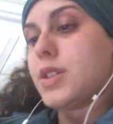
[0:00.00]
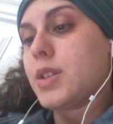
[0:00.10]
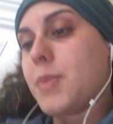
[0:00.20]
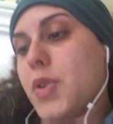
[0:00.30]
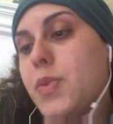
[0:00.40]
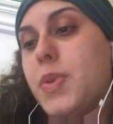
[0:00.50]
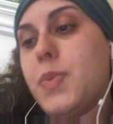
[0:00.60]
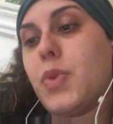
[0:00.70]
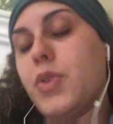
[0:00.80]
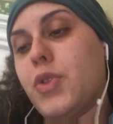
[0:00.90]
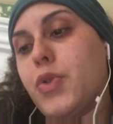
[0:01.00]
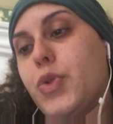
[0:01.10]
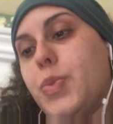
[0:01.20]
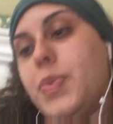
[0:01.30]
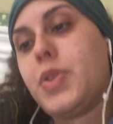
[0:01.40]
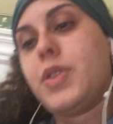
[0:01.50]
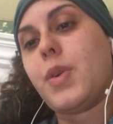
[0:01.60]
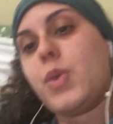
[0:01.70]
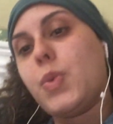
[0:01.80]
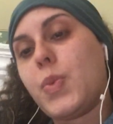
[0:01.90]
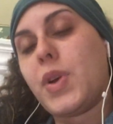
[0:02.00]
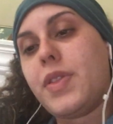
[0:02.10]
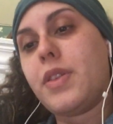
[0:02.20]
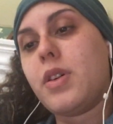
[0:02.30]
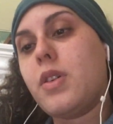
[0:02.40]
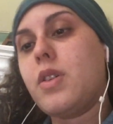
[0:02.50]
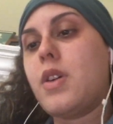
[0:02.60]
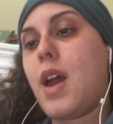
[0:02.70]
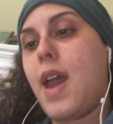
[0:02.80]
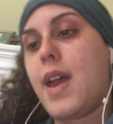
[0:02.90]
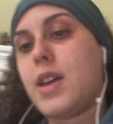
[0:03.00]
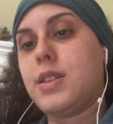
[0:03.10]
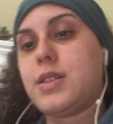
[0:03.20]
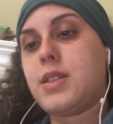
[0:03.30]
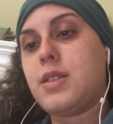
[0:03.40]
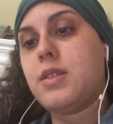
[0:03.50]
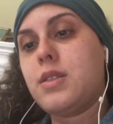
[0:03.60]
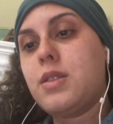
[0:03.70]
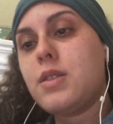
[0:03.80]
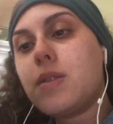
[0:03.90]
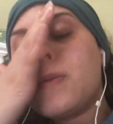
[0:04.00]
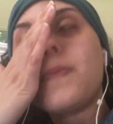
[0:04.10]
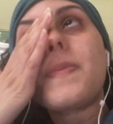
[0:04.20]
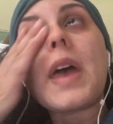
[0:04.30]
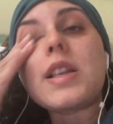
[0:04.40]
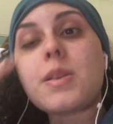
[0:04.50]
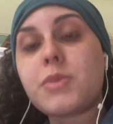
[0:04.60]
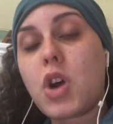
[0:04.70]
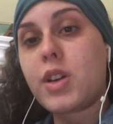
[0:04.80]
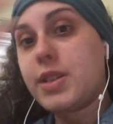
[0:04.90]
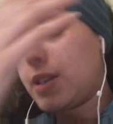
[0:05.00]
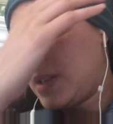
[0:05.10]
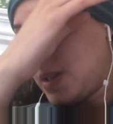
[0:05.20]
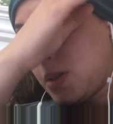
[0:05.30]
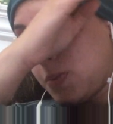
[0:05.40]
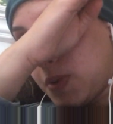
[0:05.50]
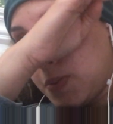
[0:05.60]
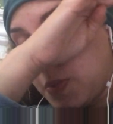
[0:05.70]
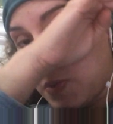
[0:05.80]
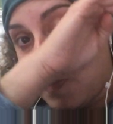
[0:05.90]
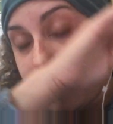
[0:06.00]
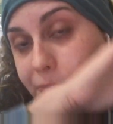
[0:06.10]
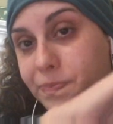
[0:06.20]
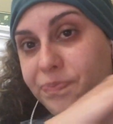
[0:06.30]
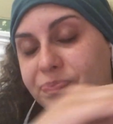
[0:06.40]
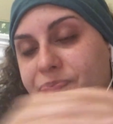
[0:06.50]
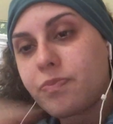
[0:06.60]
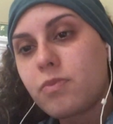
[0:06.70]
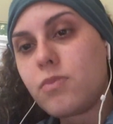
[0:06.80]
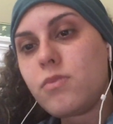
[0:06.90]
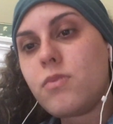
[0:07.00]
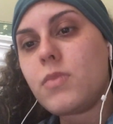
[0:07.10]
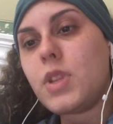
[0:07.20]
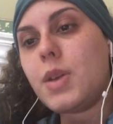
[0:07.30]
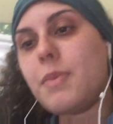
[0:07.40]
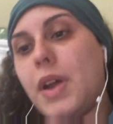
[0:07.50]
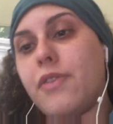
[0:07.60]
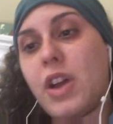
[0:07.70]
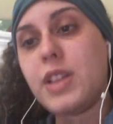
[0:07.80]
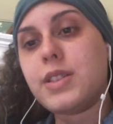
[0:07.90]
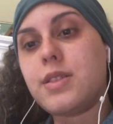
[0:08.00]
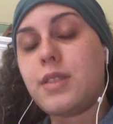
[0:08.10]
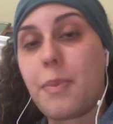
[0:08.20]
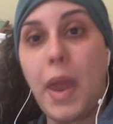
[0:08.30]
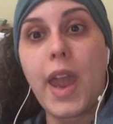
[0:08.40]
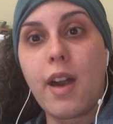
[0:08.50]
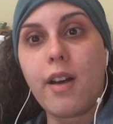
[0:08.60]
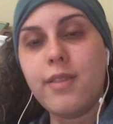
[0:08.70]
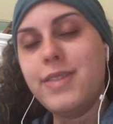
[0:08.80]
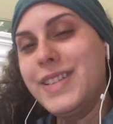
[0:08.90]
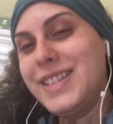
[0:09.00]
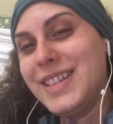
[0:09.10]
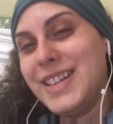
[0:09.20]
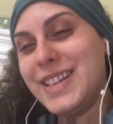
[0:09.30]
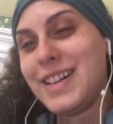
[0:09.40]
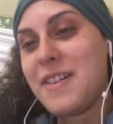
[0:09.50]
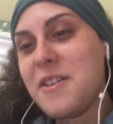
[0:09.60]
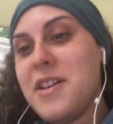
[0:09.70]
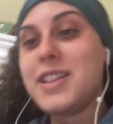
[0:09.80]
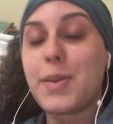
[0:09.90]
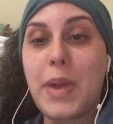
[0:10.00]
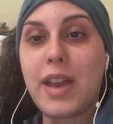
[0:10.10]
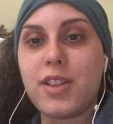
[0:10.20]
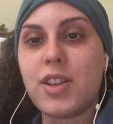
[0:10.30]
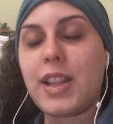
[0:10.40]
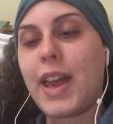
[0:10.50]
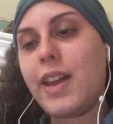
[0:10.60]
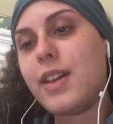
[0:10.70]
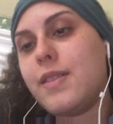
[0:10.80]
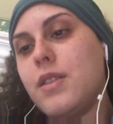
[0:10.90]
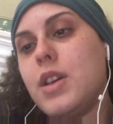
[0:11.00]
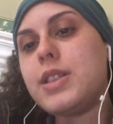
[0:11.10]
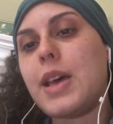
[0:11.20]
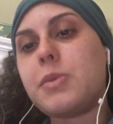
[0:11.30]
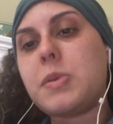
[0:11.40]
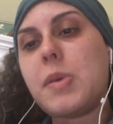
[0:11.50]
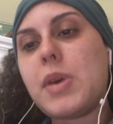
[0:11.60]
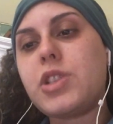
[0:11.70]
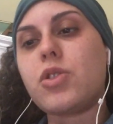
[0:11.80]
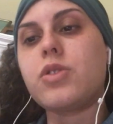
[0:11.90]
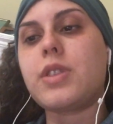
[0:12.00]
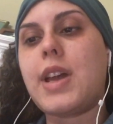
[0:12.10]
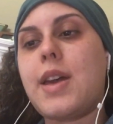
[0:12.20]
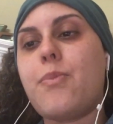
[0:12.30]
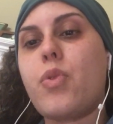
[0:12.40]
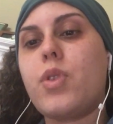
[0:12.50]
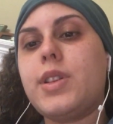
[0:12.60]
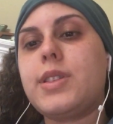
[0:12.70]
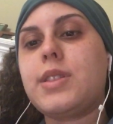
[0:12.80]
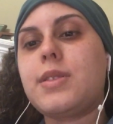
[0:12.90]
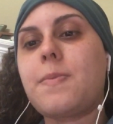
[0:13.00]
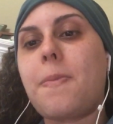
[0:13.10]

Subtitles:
to some other people in the group that we were with. And as I'm talking to these other people, my friend, Topanga, Topanga lookalike, taps me on my shoulder and points.